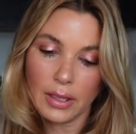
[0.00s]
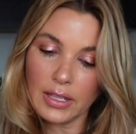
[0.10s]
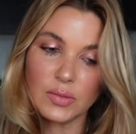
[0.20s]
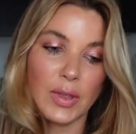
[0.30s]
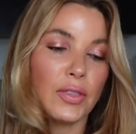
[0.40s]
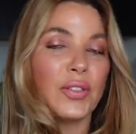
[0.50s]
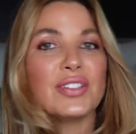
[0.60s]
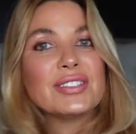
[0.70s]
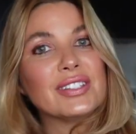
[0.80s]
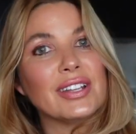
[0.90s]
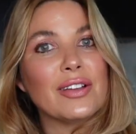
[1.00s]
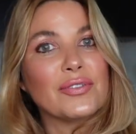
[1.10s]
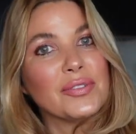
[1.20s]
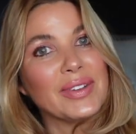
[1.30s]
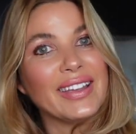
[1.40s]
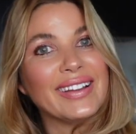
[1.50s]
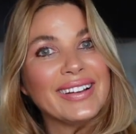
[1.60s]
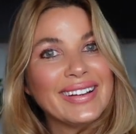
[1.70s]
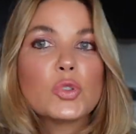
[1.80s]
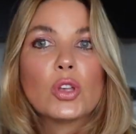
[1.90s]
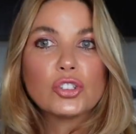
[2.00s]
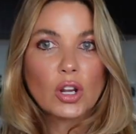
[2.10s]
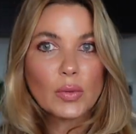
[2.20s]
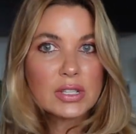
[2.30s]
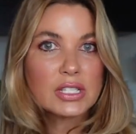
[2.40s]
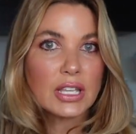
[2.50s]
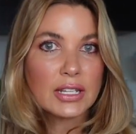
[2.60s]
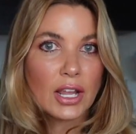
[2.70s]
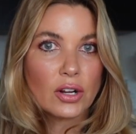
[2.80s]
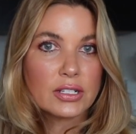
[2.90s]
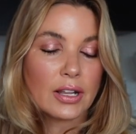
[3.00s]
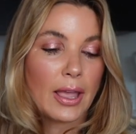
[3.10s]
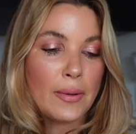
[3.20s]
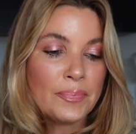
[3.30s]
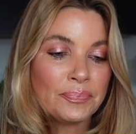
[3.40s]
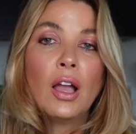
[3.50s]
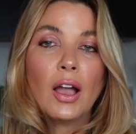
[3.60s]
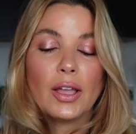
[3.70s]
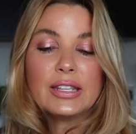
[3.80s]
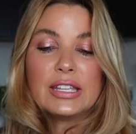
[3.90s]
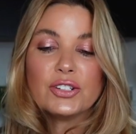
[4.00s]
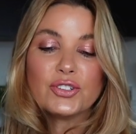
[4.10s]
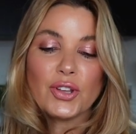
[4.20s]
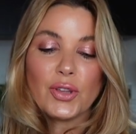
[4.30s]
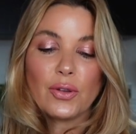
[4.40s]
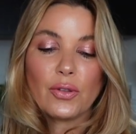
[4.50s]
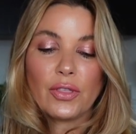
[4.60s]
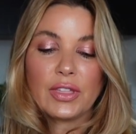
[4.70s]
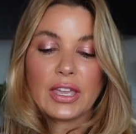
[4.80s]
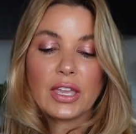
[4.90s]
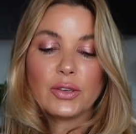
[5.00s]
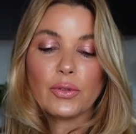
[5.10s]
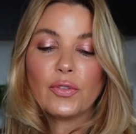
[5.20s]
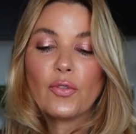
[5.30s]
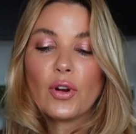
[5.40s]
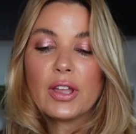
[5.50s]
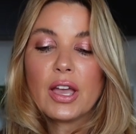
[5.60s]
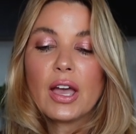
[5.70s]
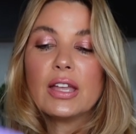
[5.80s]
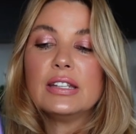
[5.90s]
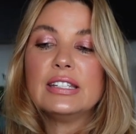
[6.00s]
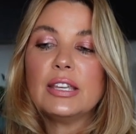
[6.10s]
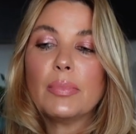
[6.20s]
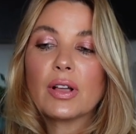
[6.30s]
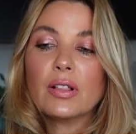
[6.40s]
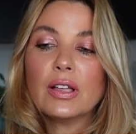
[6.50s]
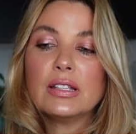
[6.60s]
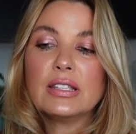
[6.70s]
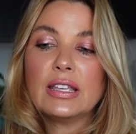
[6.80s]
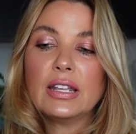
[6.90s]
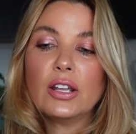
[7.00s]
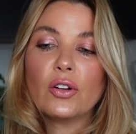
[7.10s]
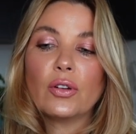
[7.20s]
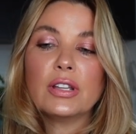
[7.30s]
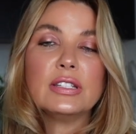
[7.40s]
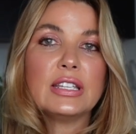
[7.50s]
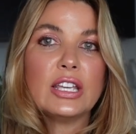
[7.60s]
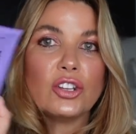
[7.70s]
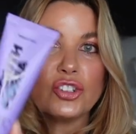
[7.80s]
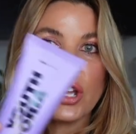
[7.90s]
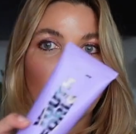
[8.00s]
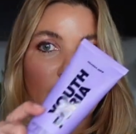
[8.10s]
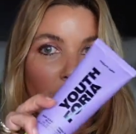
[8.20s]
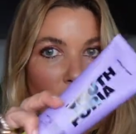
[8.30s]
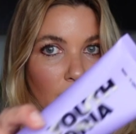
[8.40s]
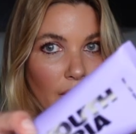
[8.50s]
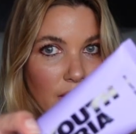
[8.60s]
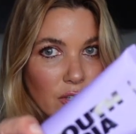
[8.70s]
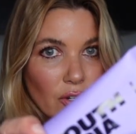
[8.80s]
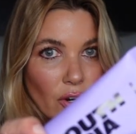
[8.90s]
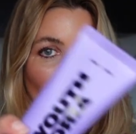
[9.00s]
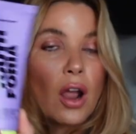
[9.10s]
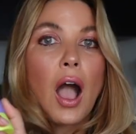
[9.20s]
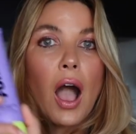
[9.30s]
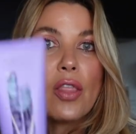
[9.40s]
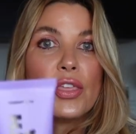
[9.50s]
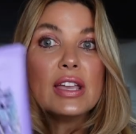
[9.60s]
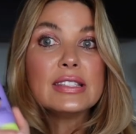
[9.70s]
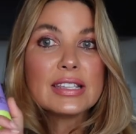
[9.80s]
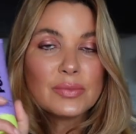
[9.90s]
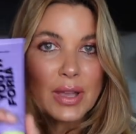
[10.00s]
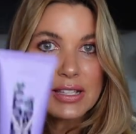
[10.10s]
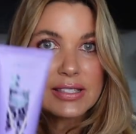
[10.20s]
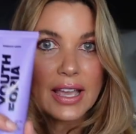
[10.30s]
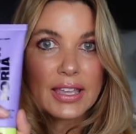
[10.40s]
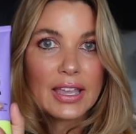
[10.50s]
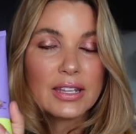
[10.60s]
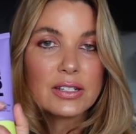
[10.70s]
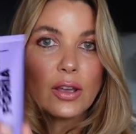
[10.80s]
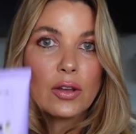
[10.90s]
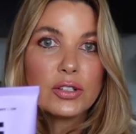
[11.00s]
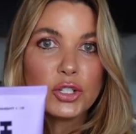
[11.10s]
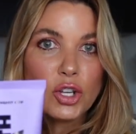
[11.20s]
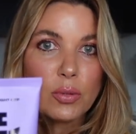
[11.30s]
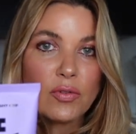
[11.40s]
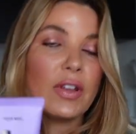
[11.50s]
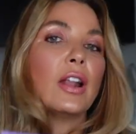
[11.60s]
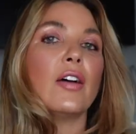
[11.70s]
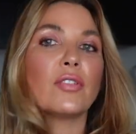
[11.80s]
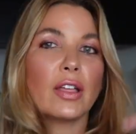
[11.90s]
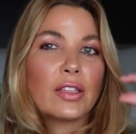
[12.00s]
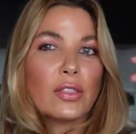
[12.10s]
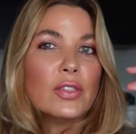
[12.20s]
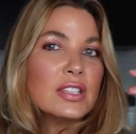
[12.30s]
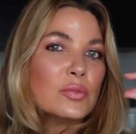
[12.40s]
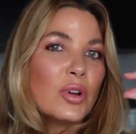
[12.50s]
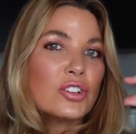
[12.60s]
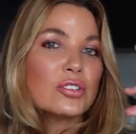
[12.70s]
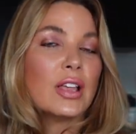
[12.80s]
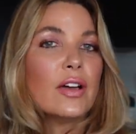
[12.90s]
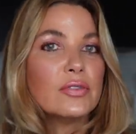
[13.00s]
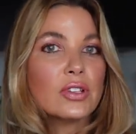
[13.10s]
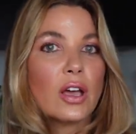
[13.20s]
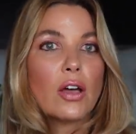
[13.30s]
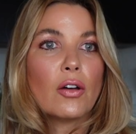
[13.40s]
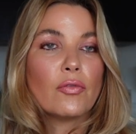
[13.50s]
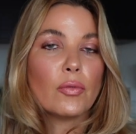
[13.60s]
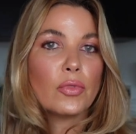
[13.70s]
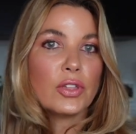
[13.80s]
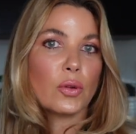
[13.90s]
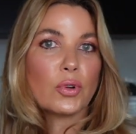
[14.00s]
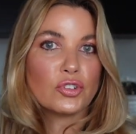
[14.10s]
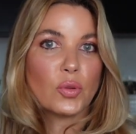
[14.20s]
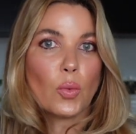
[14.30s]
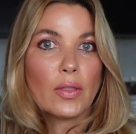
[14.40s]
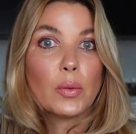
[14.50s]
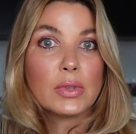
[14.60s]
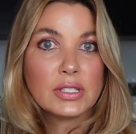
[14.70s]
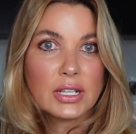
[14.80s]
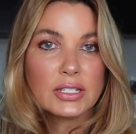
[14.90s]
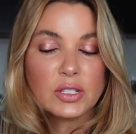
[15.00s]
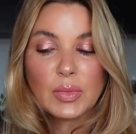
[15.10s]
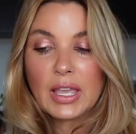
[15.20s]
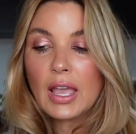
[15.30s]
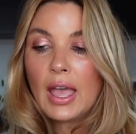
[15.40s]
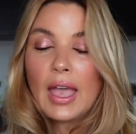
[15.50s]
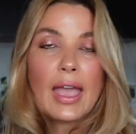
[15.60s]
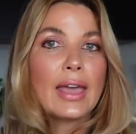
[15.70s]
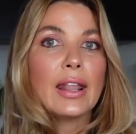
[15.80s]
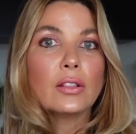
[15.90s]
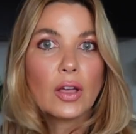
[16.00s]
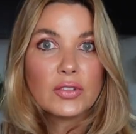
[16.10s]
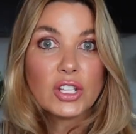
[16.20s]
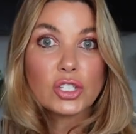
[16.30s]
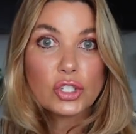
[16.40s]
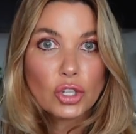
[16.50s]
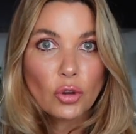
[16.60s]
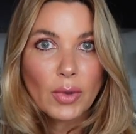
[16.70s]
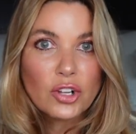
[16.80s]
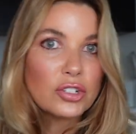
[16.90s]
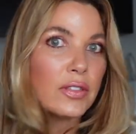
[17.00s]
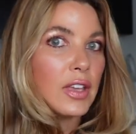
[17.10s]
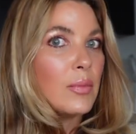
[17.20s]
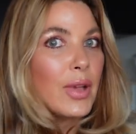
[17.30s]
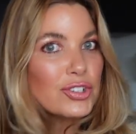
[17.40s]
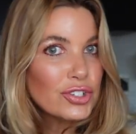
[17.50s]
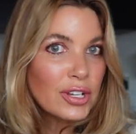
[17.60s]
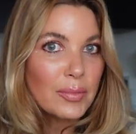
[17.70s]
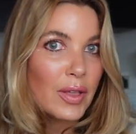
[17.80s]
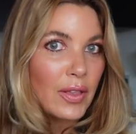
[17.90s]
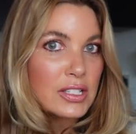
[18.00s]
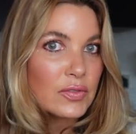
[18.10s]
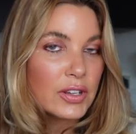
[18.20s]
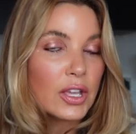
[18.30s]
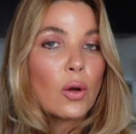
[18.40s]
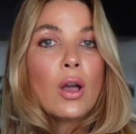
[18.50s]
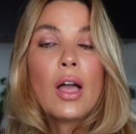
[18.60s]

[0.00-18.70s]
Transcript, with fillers: it's made the list today for me. So I'll start with skincare today. I need to show you the Youthforia Deep Cleansing Green Tea Jelly Cleanser. This is my second tube of it. I've got like this much left of the original one that was sent to me and I loved it so much. I think I mentioned it in my last video